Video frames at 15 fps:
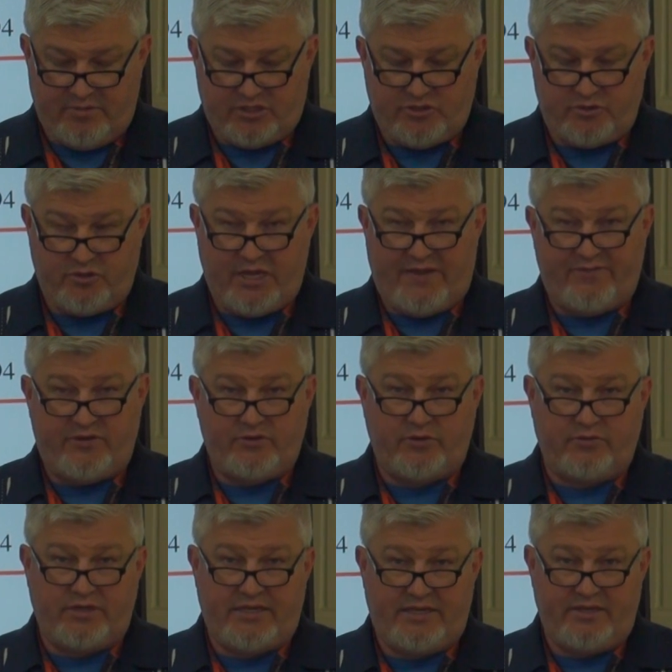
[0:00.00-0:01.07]
Make sure you have the
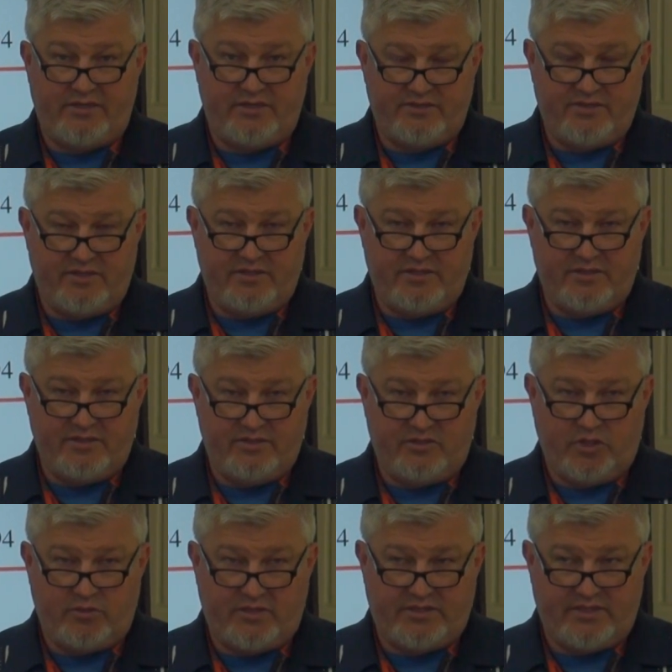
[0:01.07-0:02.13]
degree
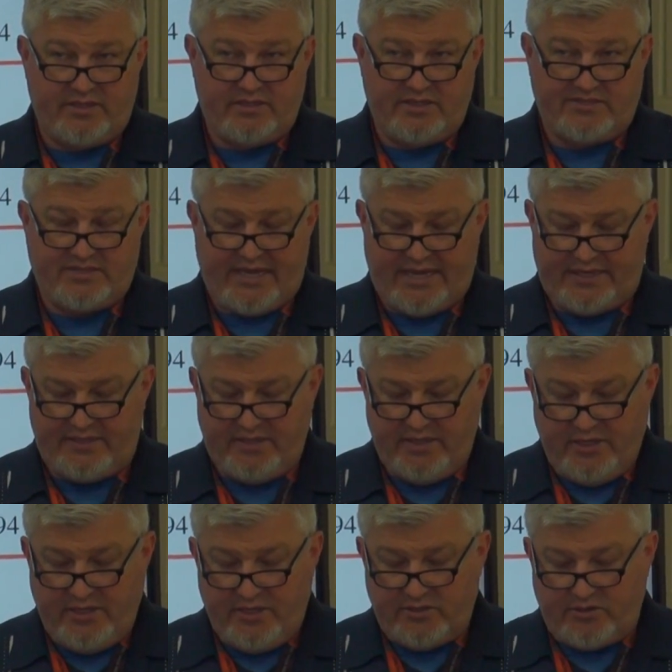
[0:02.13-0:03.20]
unit assigned,
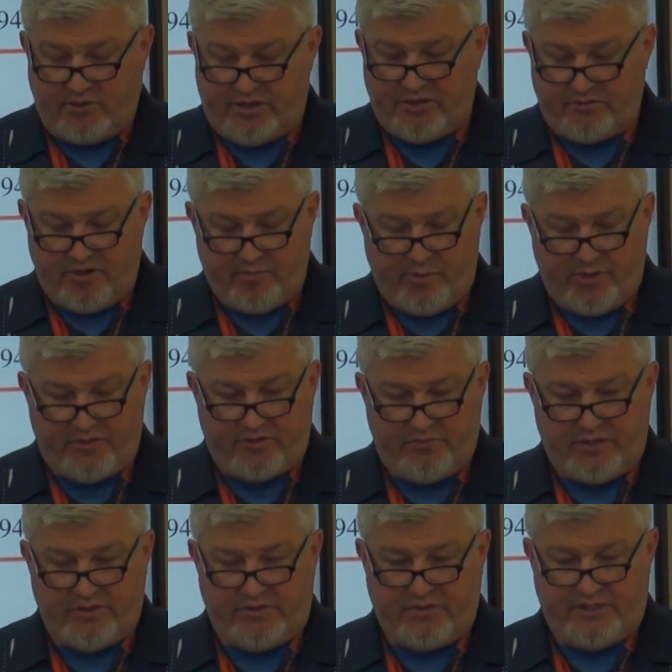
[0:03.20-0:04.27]
23.3
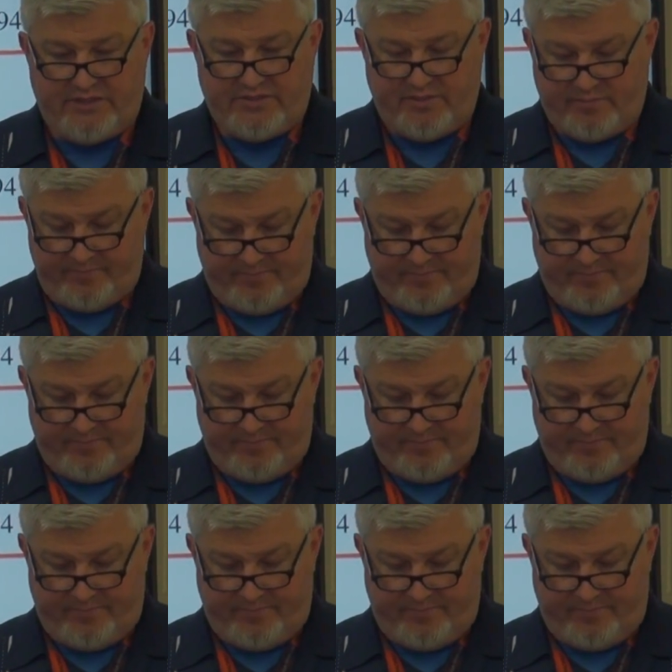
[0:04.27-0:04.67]
degrees.